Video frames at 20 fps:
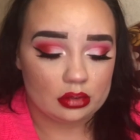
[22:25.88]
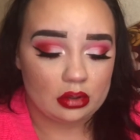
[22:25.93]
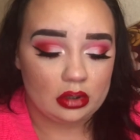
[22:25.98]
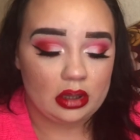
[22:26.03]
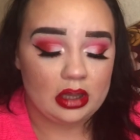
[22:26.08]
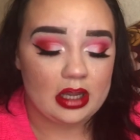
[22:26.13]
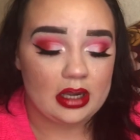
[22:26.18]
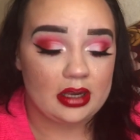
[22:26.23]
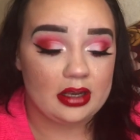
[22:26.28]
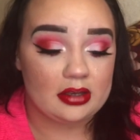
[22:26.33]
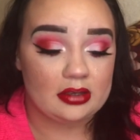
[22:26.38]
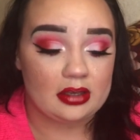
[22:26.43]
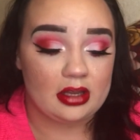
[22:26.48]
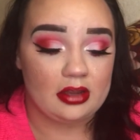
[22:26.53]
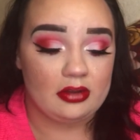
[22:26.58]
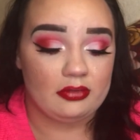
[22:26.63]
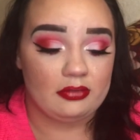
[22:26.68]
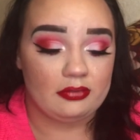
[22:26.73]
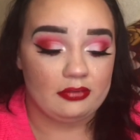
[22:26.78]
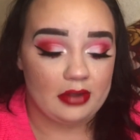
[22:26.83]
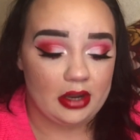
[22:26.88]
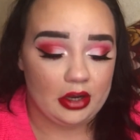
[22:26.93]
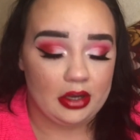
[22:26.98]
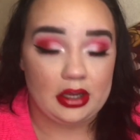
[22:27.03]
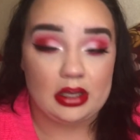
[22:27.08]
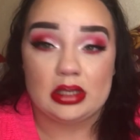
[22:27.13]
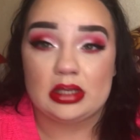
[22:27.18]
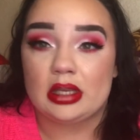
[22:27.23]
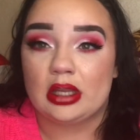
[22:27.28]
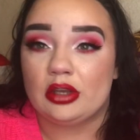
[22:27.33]
That is a very
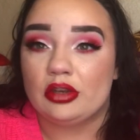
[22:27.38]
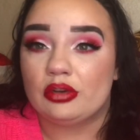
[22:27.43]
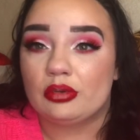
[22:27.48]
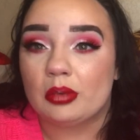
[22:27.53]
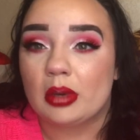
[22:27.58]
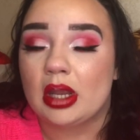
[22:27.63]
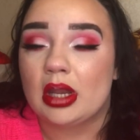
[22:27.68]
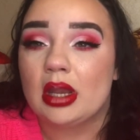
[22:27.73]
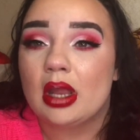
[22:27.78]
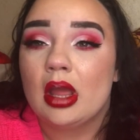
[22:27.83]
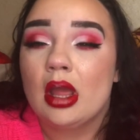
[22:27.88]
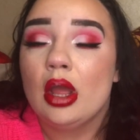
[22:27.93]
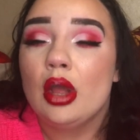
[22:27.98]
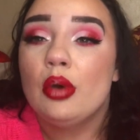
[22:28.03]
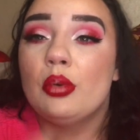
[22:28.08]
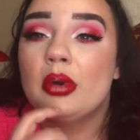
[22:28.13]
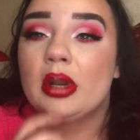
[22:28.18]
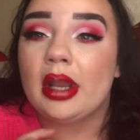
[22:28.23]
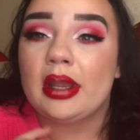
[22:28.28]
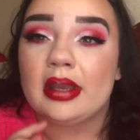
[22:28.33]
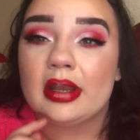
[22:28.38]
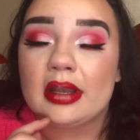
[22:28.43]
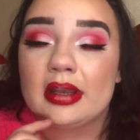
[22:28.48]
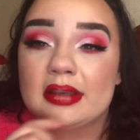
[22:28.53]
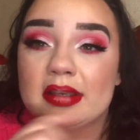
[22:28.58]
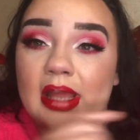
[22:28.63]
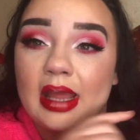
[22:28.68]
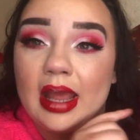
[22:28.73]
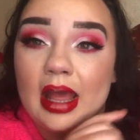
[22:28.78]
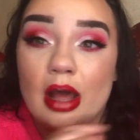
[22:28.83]
intense red. What I did is
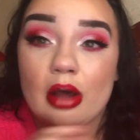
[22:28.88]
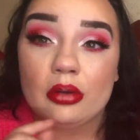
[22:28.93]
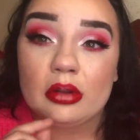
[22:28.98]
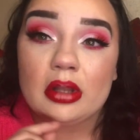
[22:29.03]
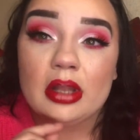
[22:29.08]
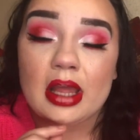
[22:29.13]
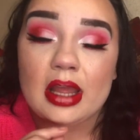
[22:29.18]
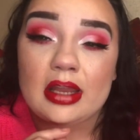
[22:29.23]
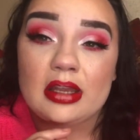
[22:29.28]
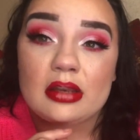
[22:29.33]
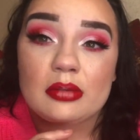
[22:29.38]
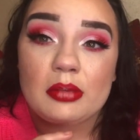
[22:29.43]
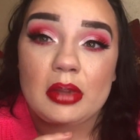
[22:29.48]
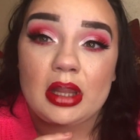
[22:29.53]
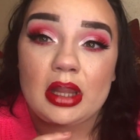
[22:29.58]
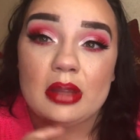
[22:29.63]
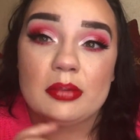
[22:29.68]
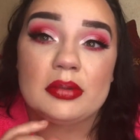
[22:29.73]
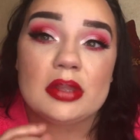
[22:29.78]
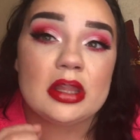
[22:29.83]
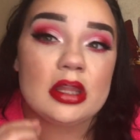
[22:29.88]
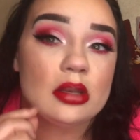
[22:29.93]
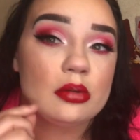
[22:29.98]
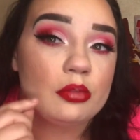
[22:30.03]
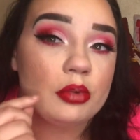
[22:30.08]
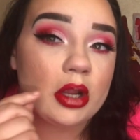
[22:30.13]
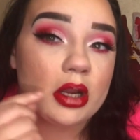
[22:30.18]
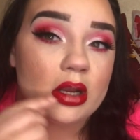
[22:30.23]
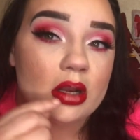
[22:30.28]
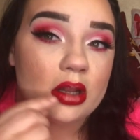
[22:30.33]
I outlined my lips and then
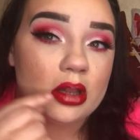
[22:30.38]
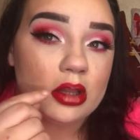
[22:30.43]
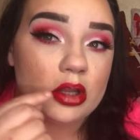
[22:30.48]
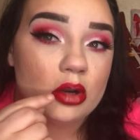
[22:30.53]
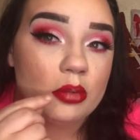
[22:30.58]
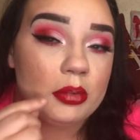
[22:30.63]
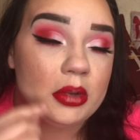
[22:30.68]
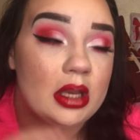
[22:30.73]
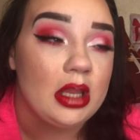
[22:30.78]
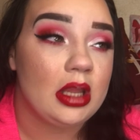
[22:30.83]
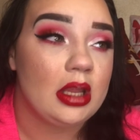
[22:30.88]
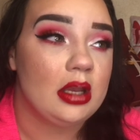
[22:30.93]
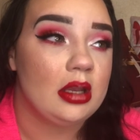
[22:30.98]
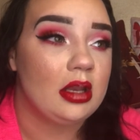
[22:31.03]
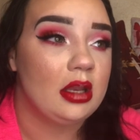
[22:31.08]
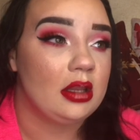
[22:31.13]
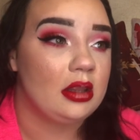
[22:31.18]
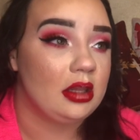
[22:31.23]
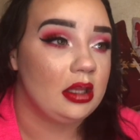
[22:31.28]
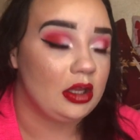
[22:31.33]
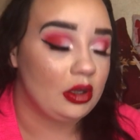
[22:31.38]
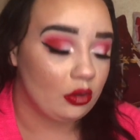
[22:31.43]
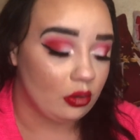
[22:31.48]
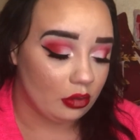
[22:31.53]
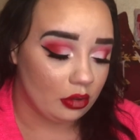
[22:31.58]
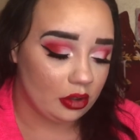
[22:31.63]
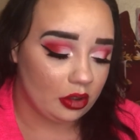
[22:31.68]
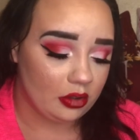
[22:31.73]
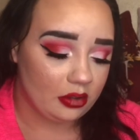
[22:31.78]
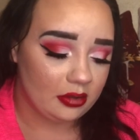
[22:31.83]
brought it a little bit in the
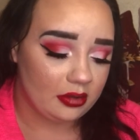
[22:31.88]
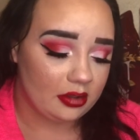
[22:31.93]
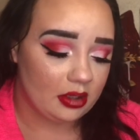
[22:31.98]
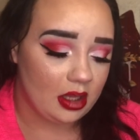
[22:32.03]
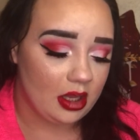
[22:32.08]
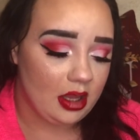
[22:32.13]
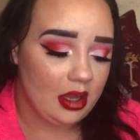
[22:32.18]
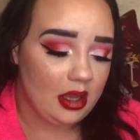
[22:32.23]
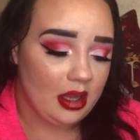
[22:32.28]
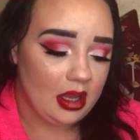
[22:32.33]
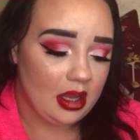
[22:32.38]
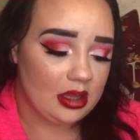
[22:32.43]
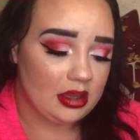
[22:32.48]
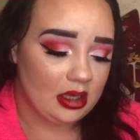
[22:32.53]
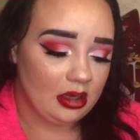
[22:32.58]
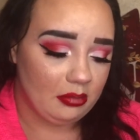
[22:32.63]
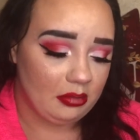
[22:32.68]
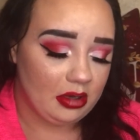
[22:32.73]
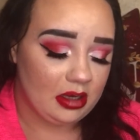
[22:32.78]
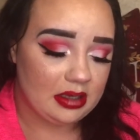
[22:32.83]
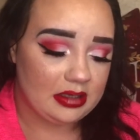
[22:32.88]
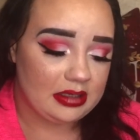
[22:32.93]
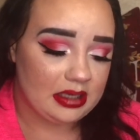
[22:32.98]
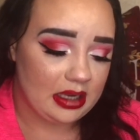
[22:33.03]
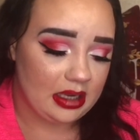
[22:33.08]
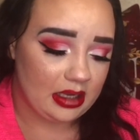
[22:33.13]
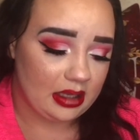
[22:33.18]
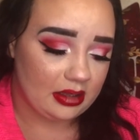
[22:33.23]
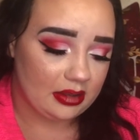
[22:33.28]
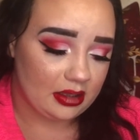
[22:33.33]
corners. And then I'm going to
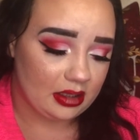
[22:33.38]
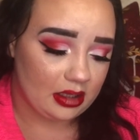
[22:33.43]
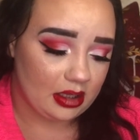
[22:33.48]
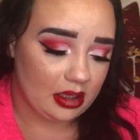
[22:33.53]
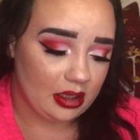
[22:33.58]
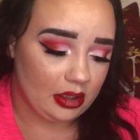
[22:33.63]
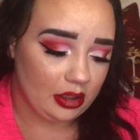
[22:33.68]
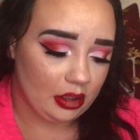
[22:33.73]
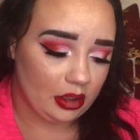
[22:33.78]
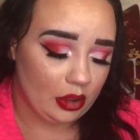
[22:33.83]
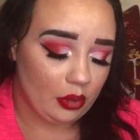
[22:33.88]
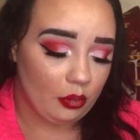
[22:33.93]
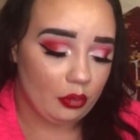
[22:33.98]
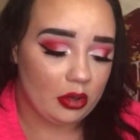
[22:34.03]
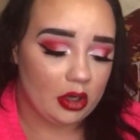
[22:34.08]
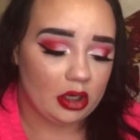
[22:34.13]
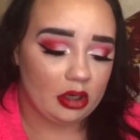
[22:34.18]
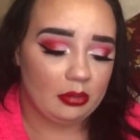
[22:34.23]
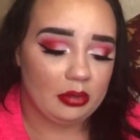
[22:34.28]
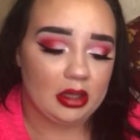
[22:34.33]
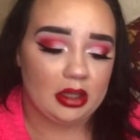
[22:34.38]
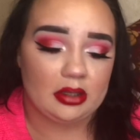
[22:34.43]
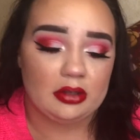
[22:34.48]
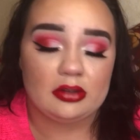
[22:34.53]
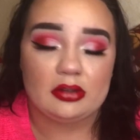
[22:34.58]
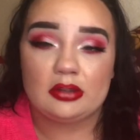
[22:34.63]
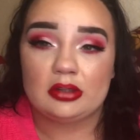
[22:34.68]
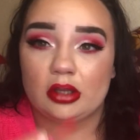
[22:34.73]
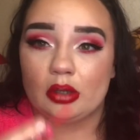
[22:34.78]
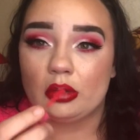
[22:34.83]
take the color Watermelon
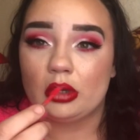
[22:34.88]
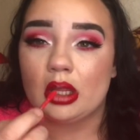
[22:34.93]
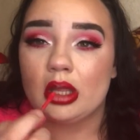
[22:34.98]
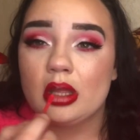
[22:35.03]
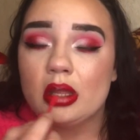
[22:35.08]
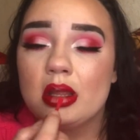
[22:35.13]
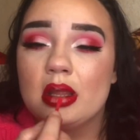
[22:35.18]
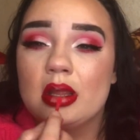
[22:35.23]
Soda.